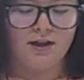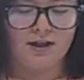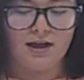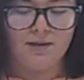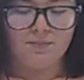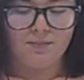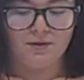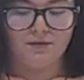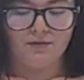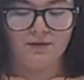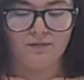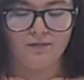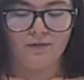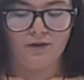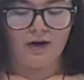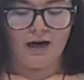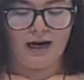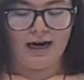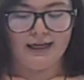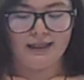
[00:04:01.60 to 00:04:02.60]
the couple from
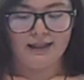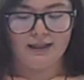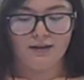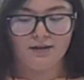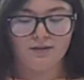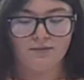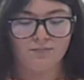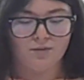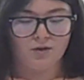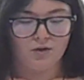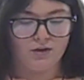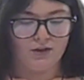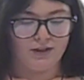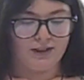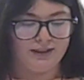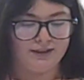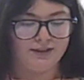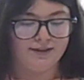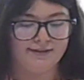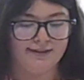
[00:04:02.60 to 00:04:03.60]
Rhode Island pulled
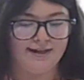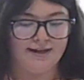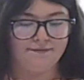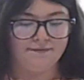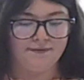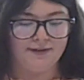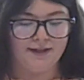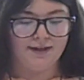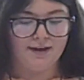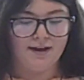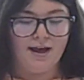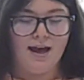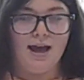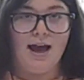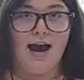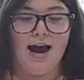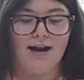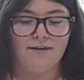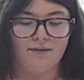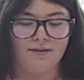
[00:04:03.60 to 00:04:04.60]
her into safety.
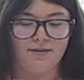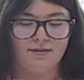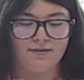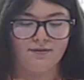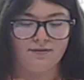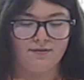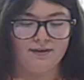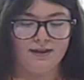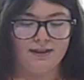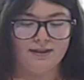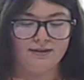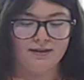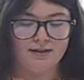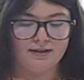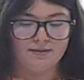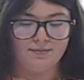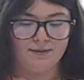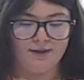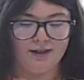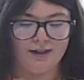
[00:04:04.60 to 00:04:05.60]
After this
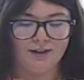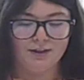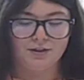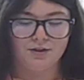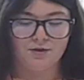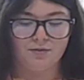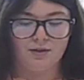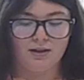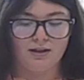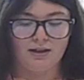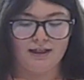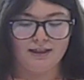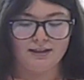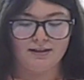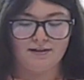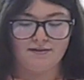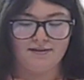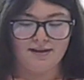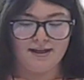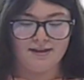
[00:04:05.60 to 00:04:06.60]
experience, she would like
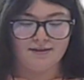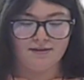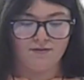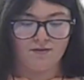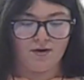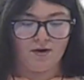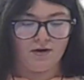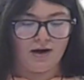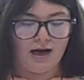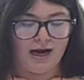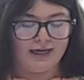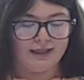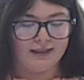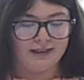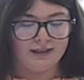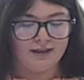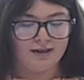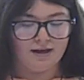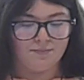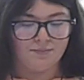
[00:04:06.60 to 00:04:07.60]
to thank the Rhode
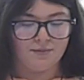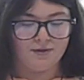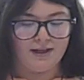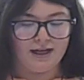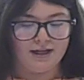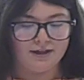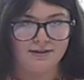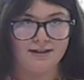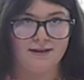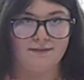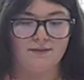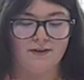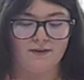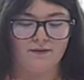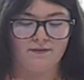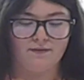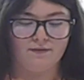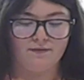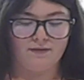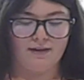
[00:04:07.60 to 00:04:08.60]
Island couple that saved her
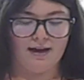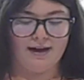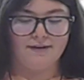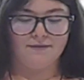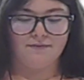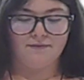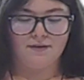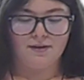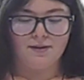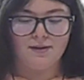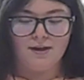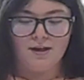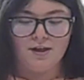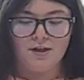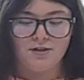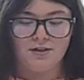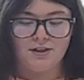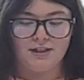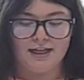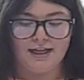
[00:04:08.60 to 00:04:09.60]

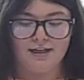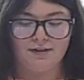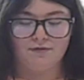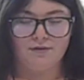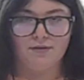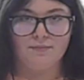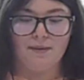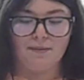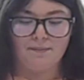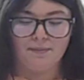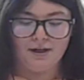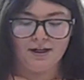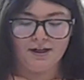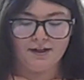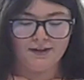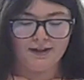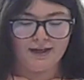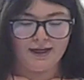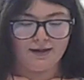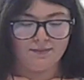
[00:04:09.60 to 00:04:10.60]
life. She can't remember
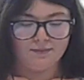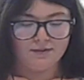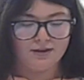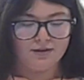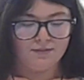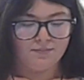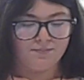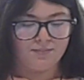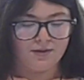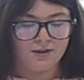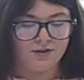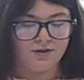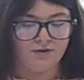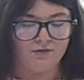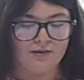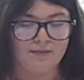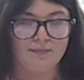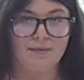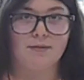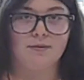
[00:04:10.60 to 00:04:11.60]
her names, but
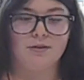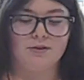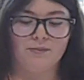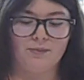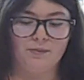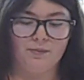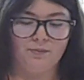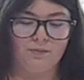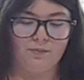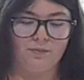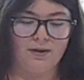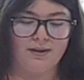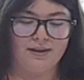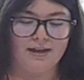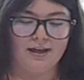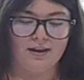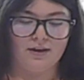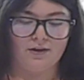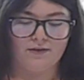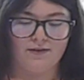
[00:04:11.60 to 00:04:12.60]
she remembers what
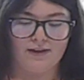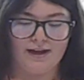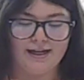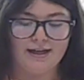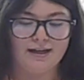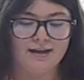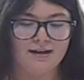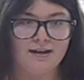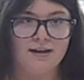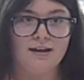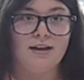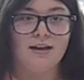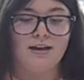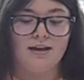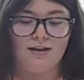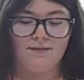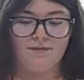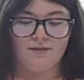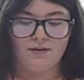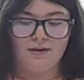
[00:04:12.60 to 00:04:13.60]
they look like.
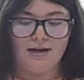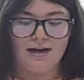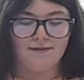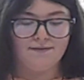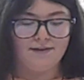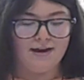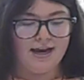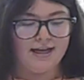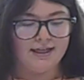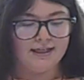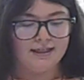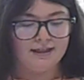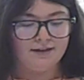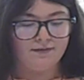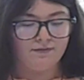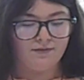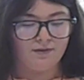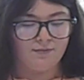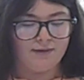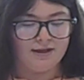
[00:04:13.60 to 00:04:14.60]
If you have any
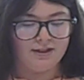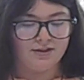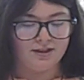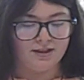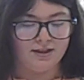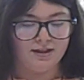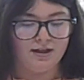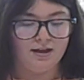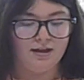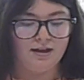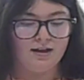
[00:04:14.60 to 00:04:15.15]
information,